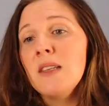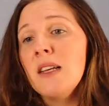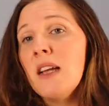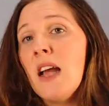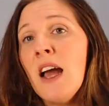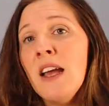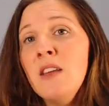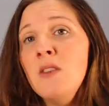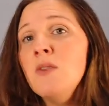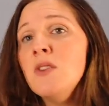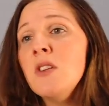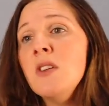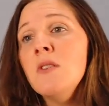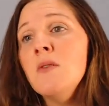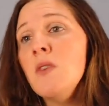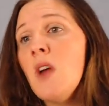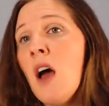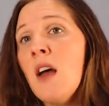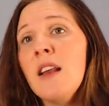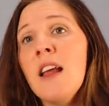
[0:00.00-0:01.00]
Like I used
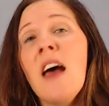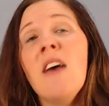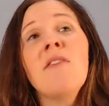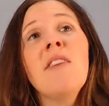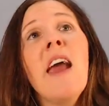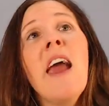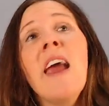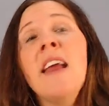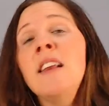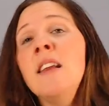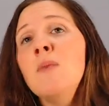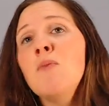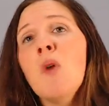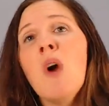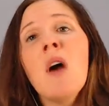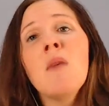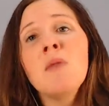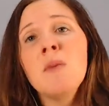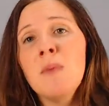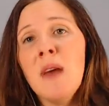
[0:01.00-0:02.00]
to not have any
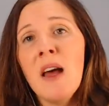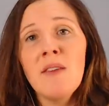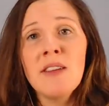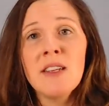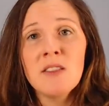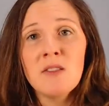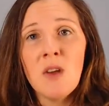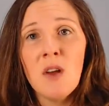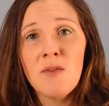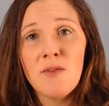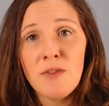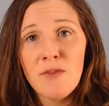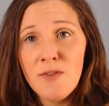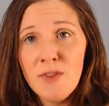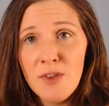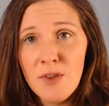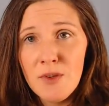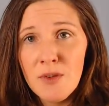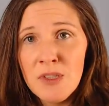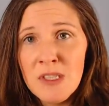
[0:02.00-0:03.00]
problem having sulfur
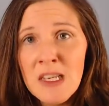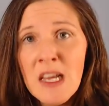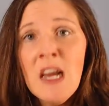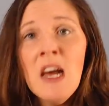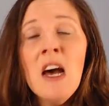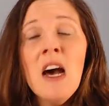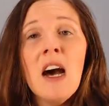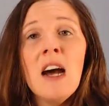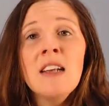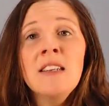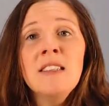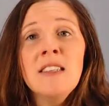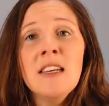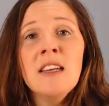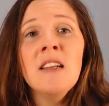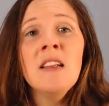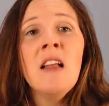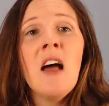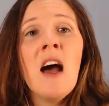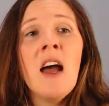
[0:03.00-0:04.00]
foods
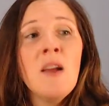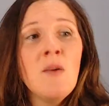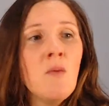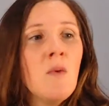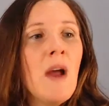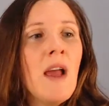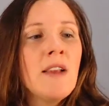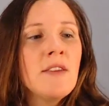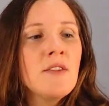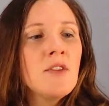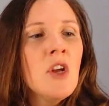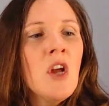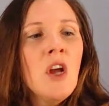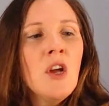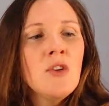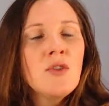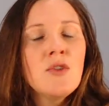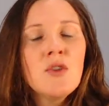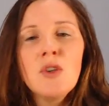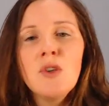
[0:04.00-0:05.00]
until I went
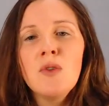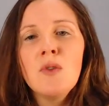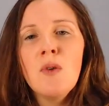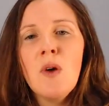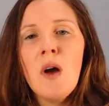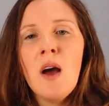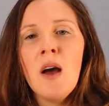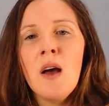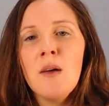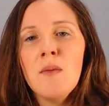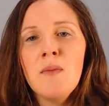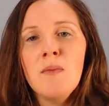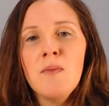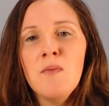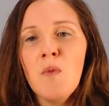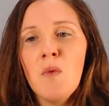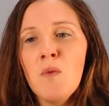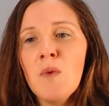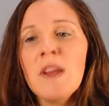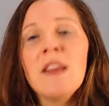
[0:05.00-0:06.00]
to a
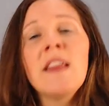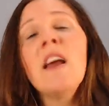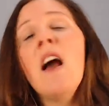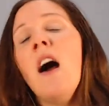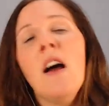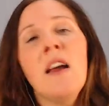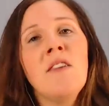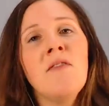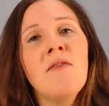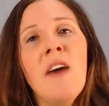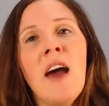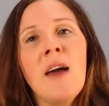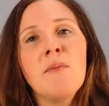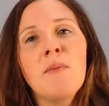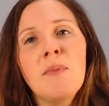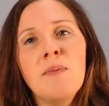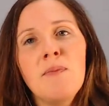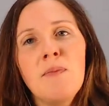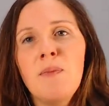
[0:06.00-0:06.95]
really high fat